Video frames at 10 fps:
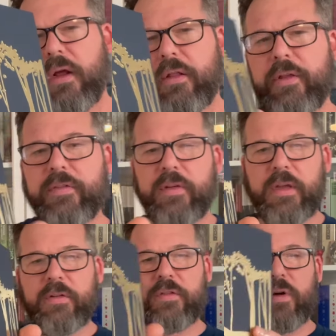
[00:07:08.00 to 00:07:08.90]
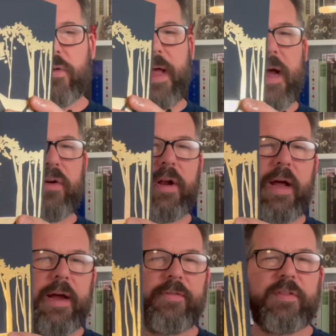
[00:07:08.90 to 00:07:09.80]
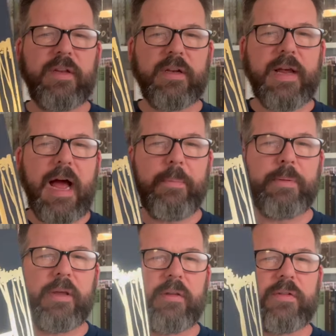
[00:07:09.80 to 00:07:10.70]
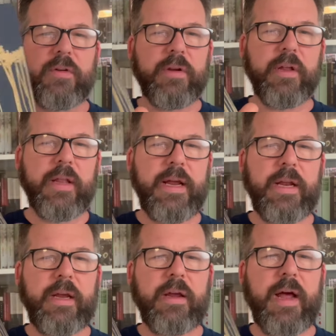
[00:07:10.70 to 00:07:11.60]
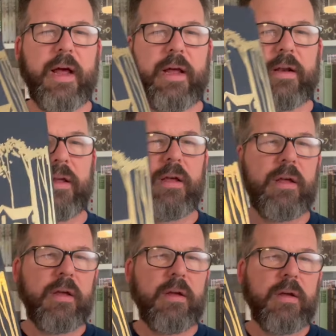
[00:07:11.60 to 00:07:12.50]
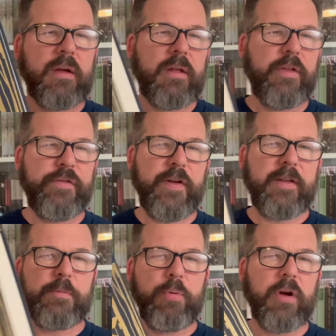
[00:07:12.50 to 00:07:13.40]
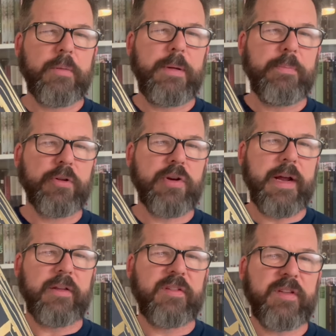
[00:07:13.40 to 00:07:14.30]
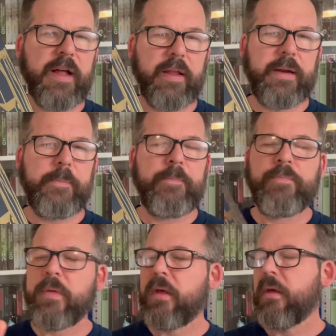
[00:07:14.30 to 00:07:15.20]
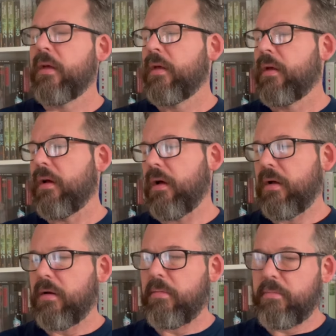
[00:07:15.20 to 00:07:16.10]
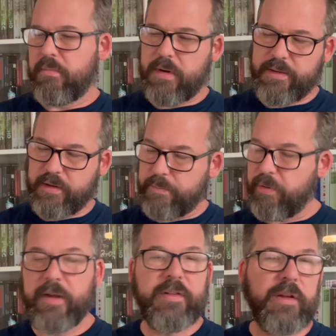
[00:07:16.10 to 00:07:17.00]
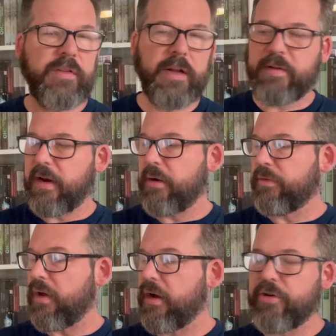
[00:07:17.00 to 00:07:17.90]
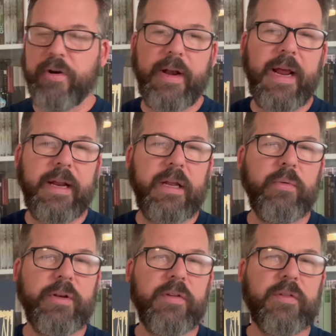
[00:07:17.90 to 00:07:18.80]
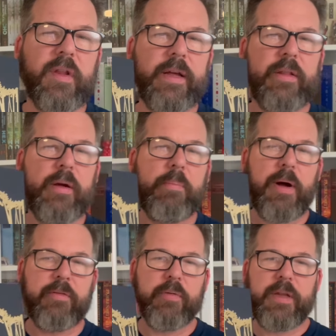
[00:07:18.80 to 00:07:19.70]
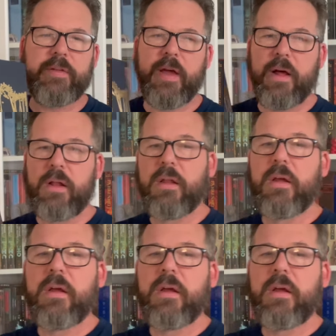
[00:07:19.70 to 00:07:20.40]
This is sold out. I've seen copies circulating on the Facebook, people trying to sell it. Um, I think the price I saw today was 180, which is slightly above retail.